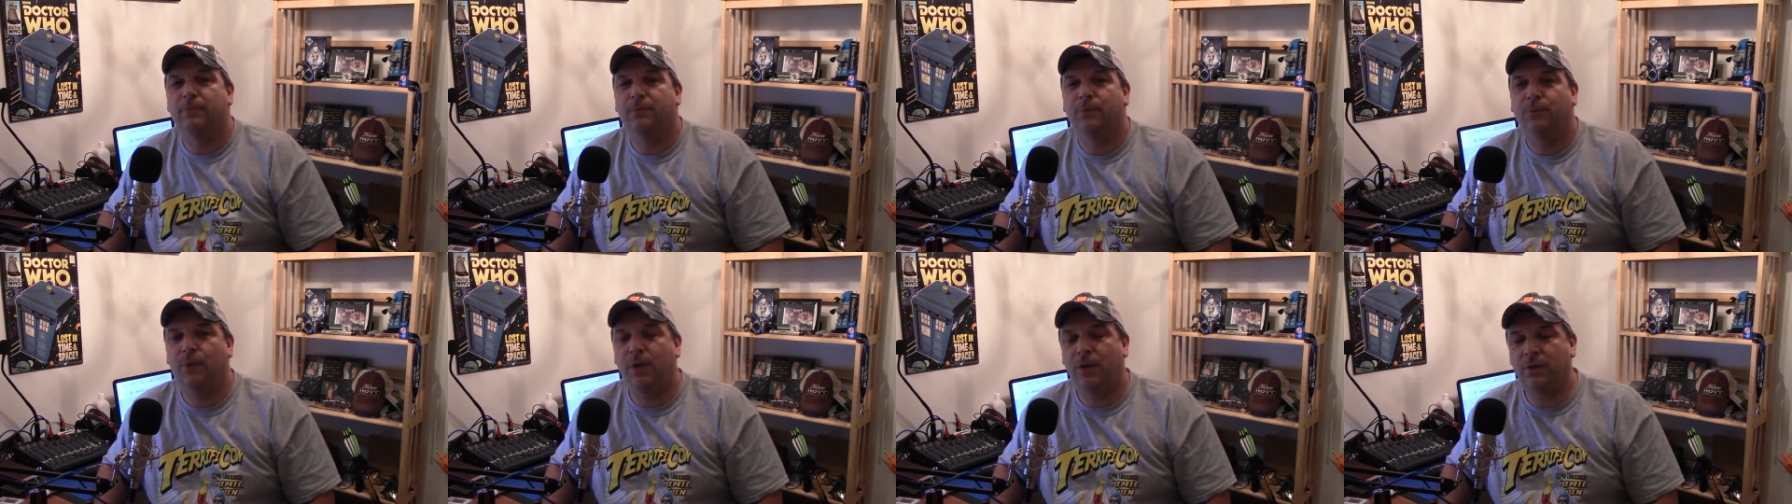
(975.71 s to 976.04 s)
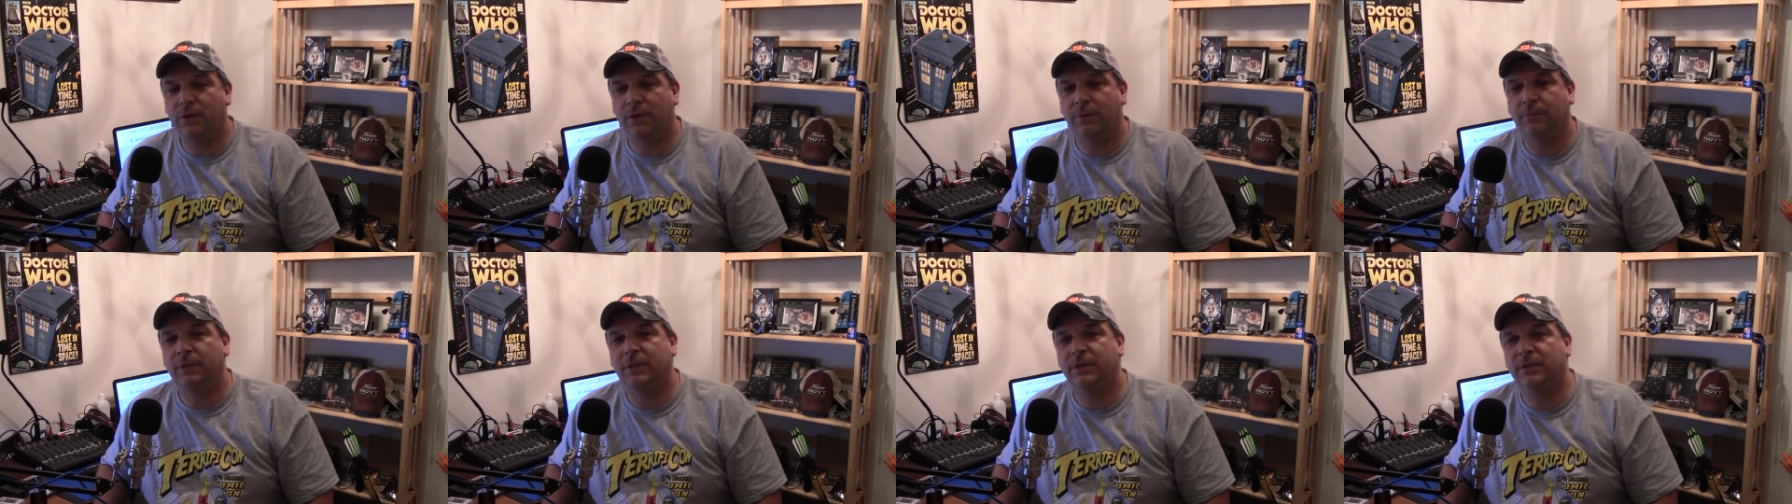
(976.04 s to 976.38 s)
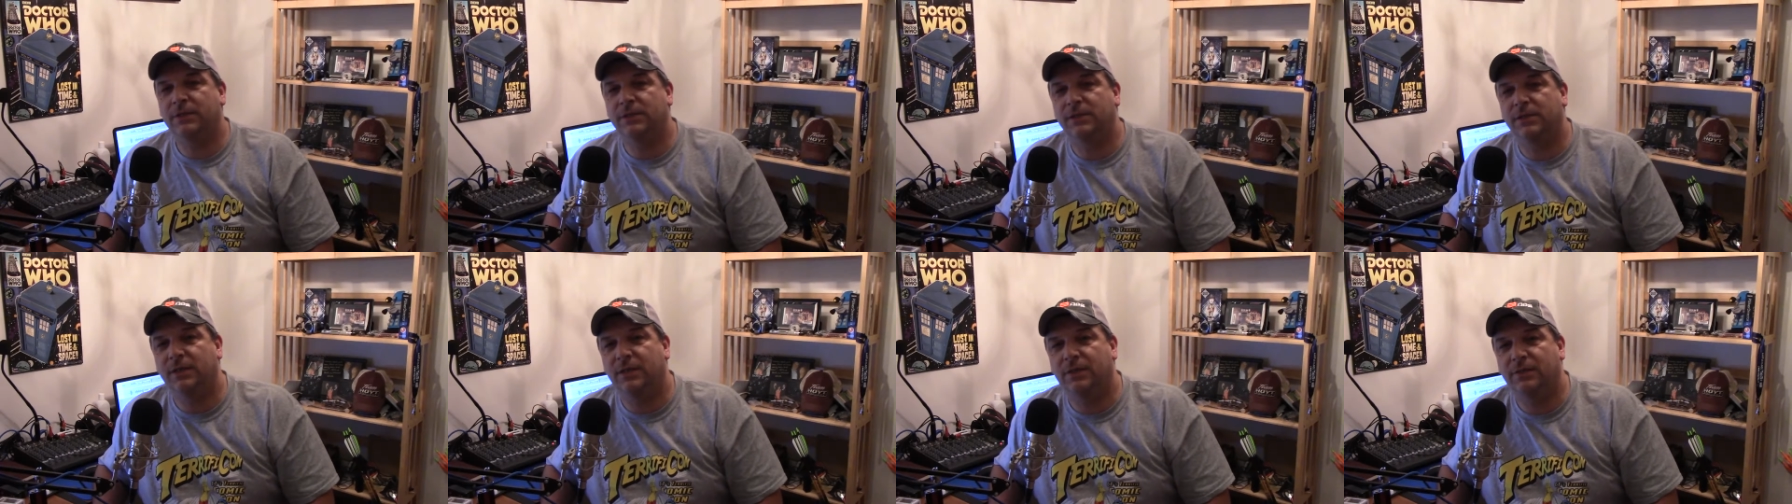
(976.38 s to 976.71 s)
Welcome to the
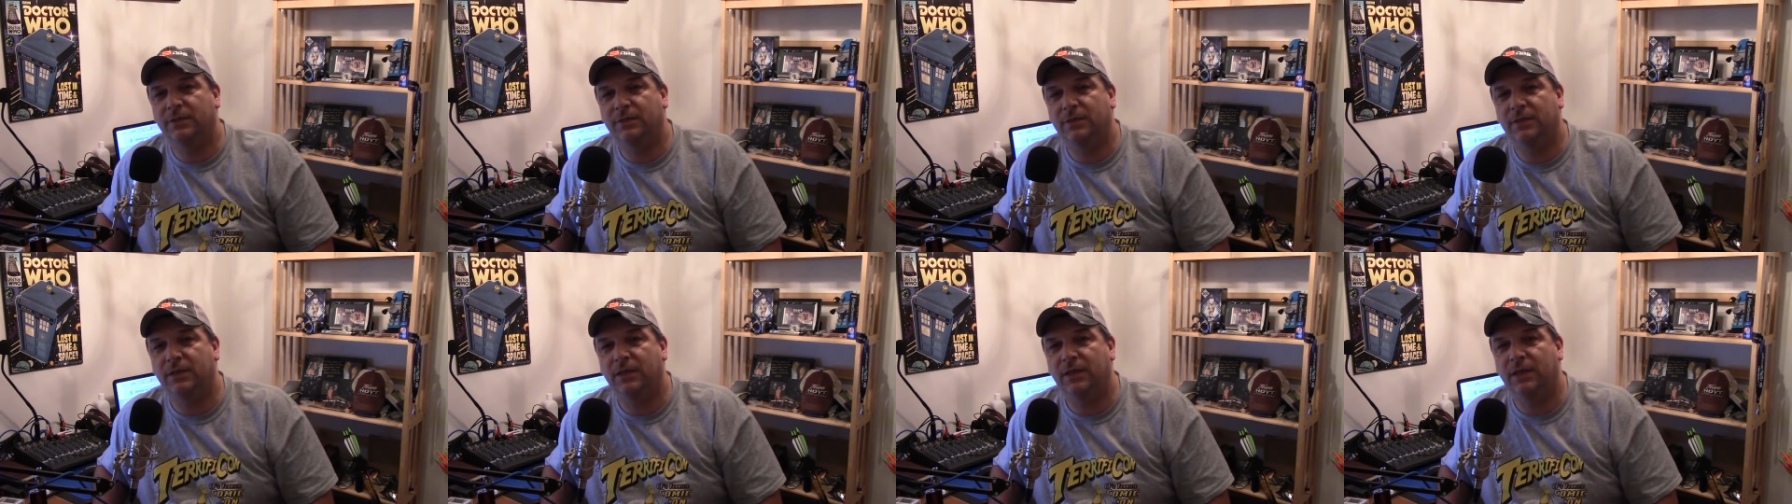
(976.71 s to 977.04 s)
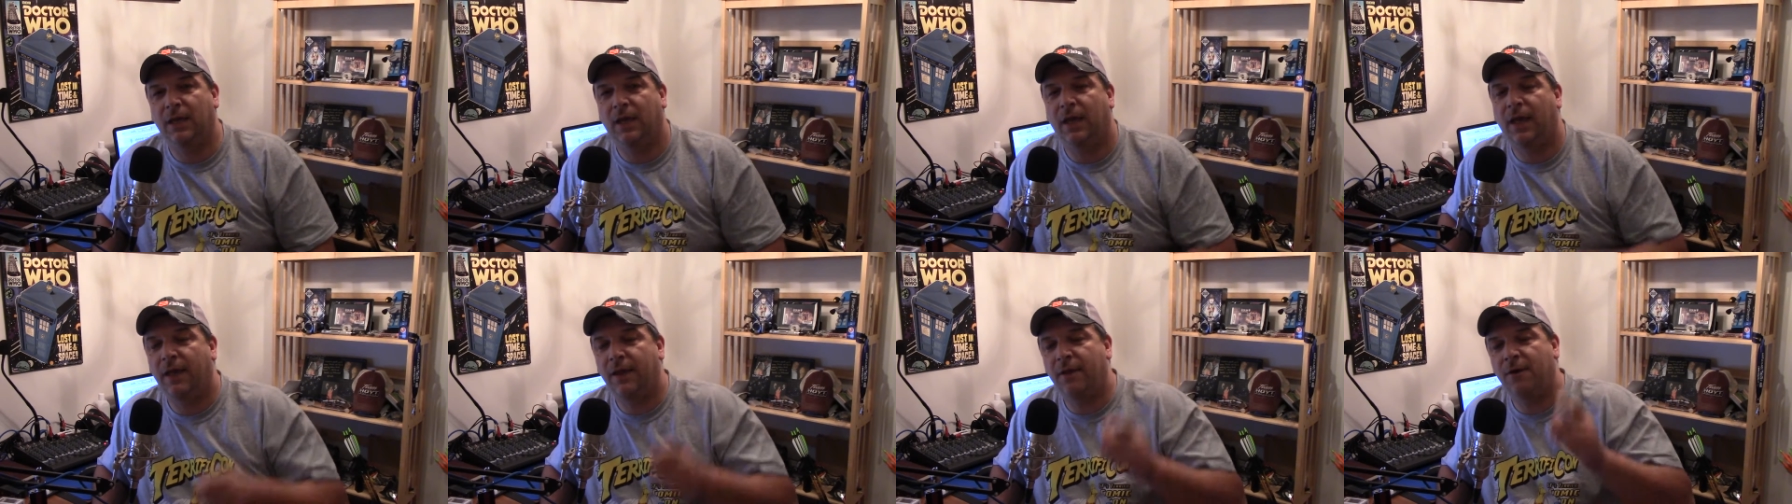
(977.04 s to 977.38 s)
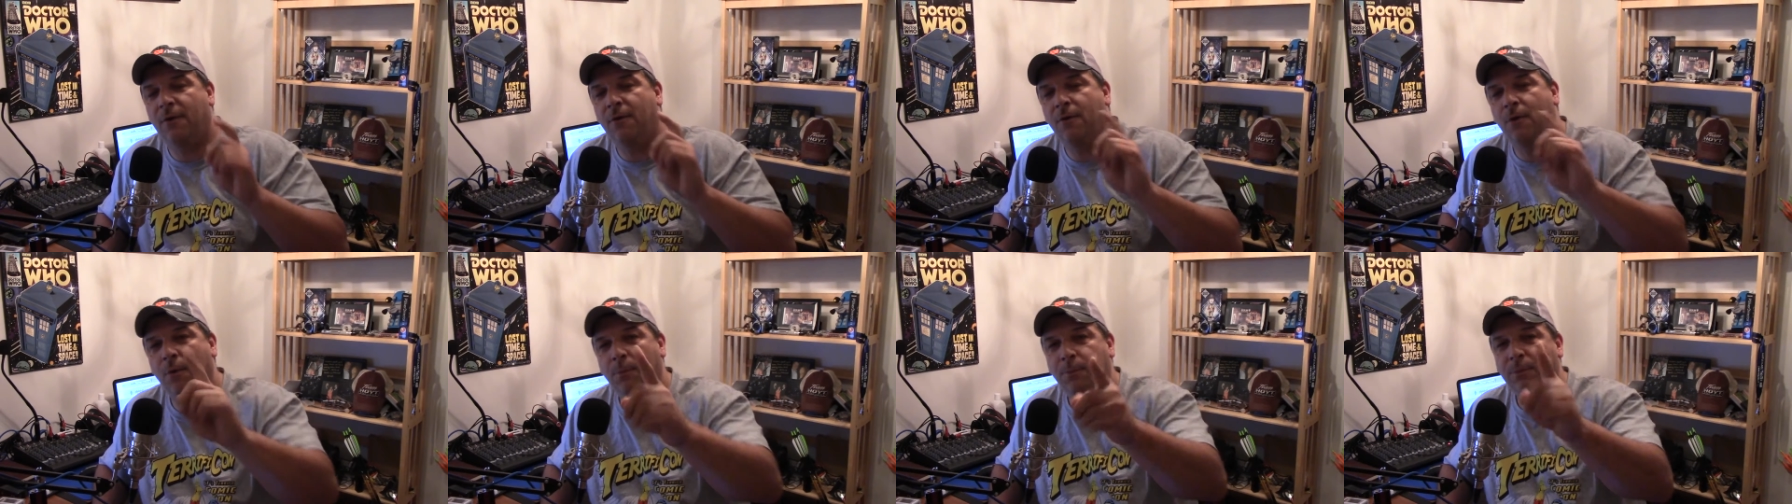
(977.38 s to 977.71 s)
GLC. I
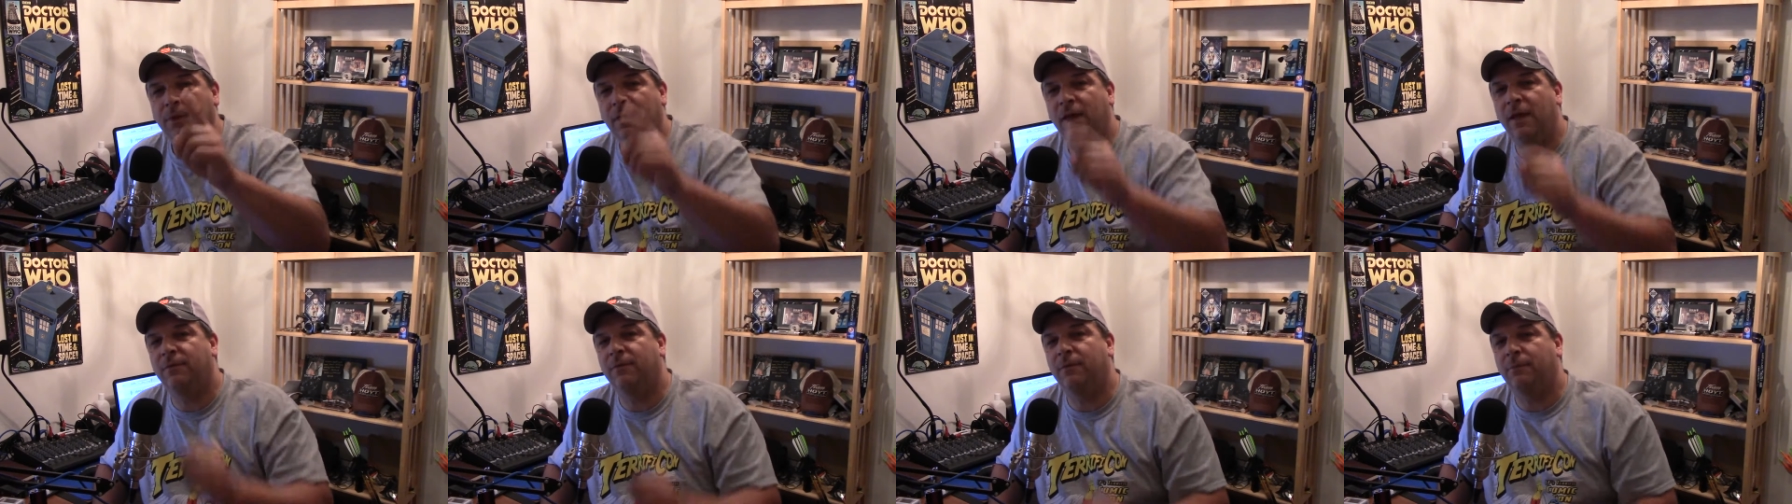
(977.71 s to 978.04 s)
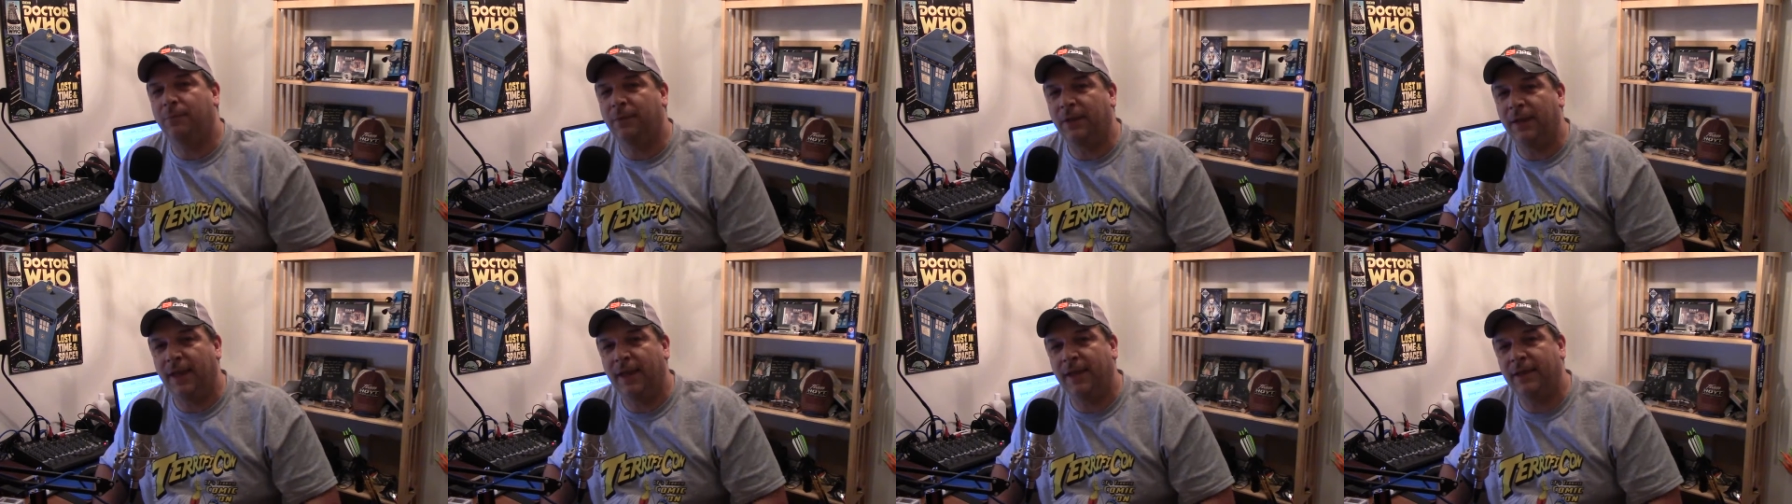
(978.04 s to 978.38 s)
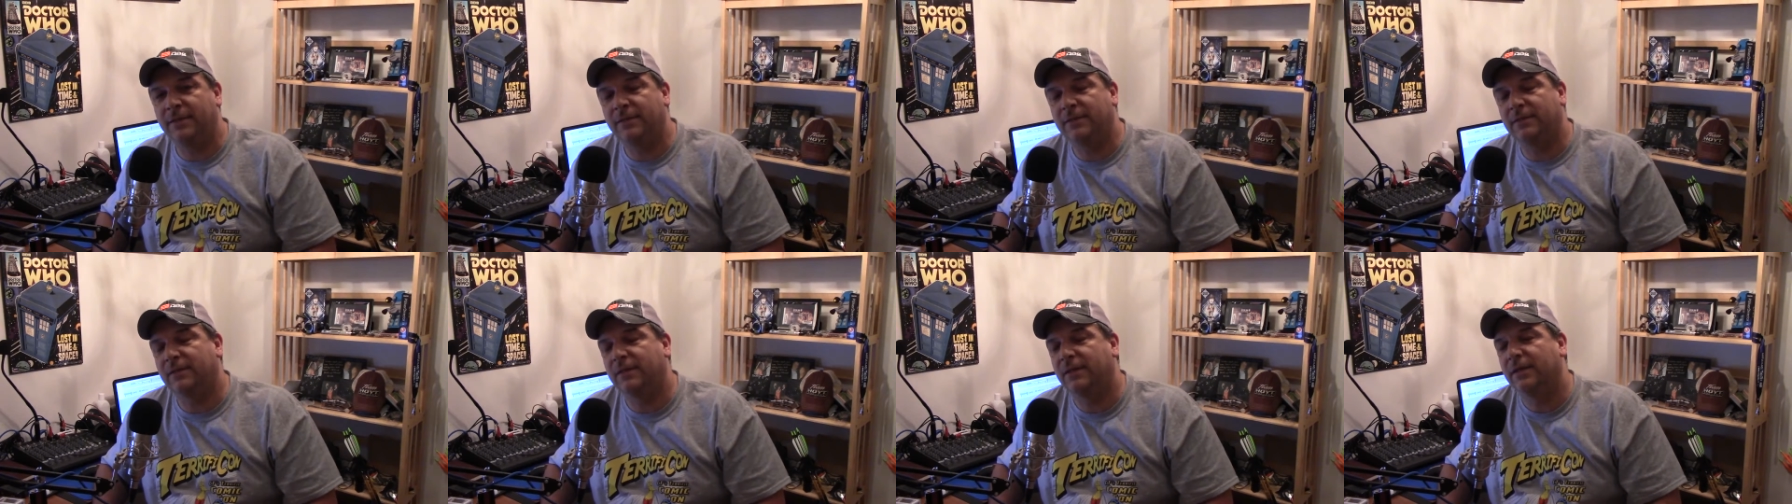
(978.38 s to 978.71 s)
hope you have a
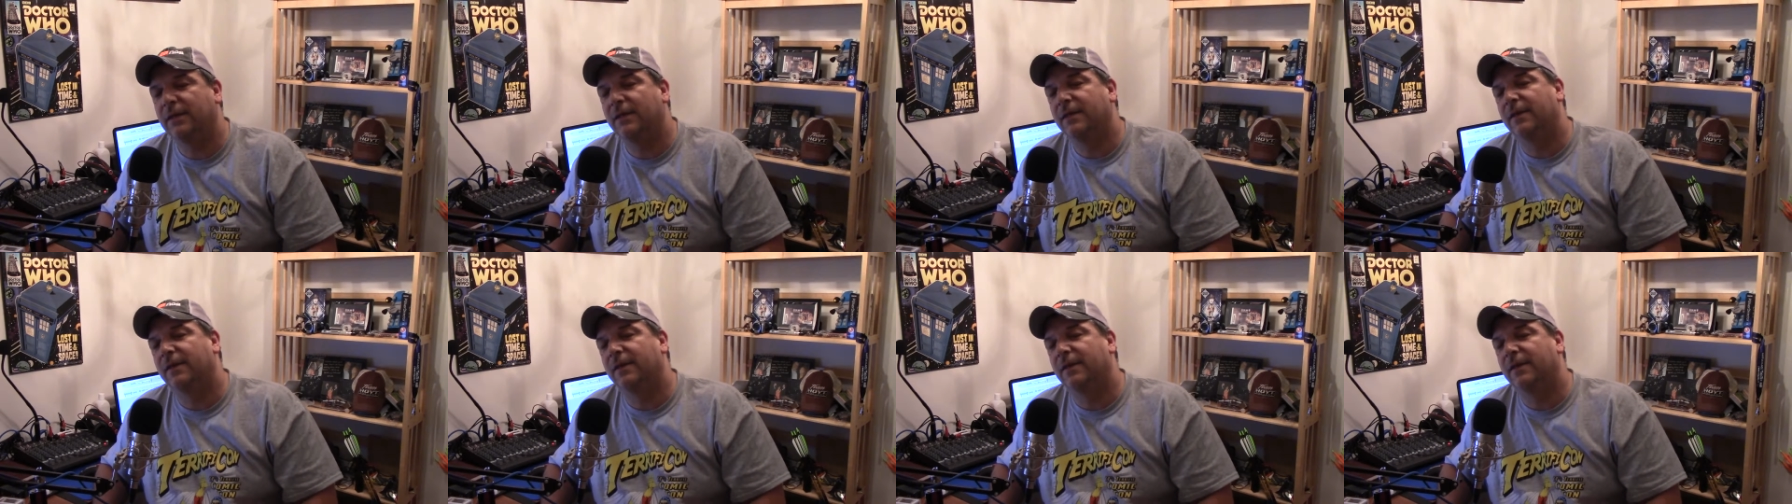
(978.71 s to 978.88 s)
blast.